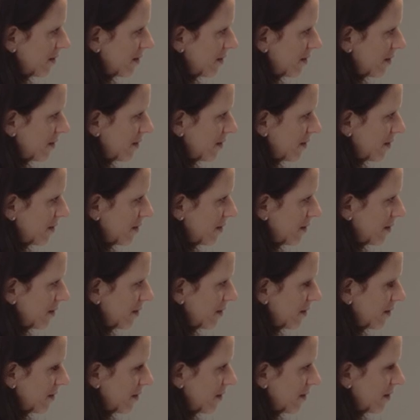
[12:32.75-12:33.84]

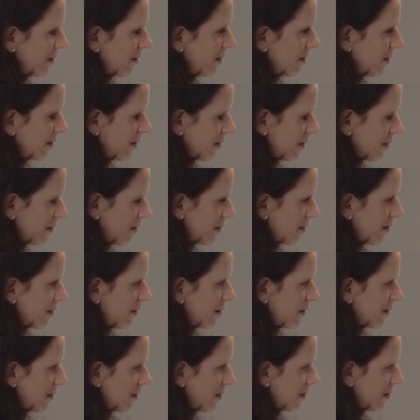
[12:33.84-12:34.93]

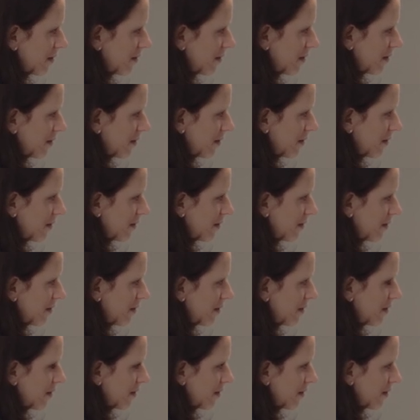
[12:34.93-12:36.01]

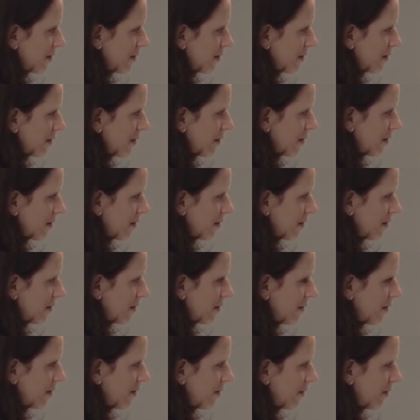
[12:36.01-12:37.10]

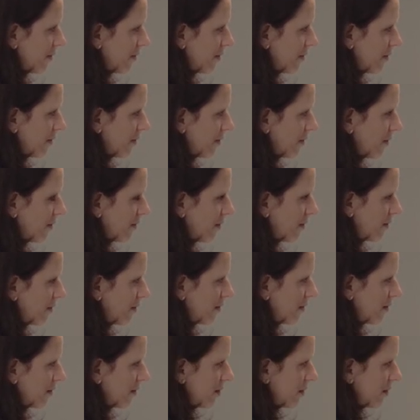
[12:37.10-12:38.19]

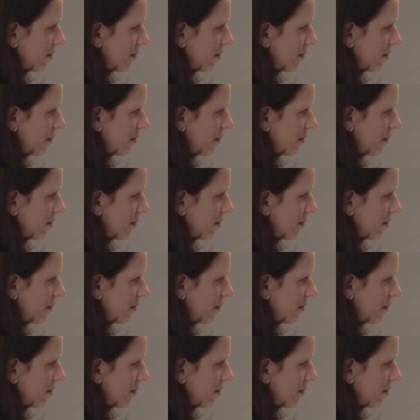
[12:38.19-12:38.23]
[no speech]